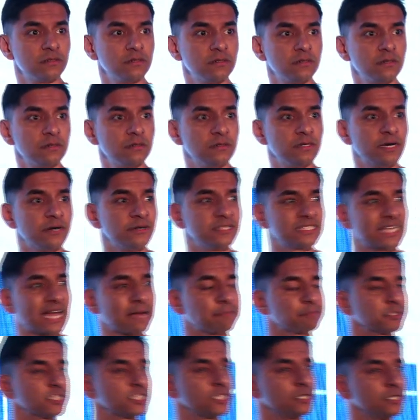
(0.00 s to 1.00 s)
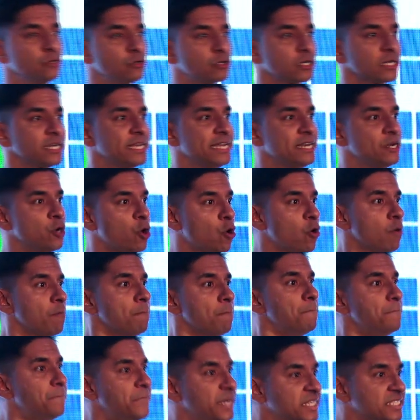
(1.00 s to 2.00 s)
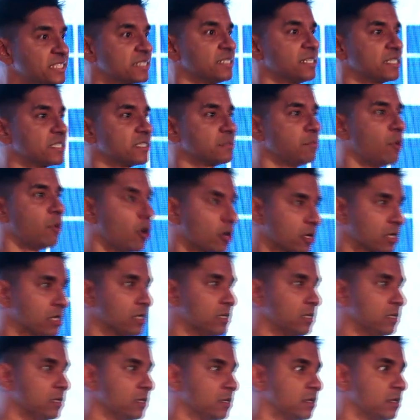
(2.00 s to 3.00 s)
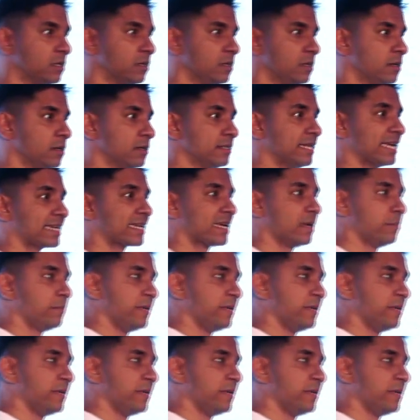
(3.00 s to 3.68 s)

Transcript: There is absolutely no business model that can be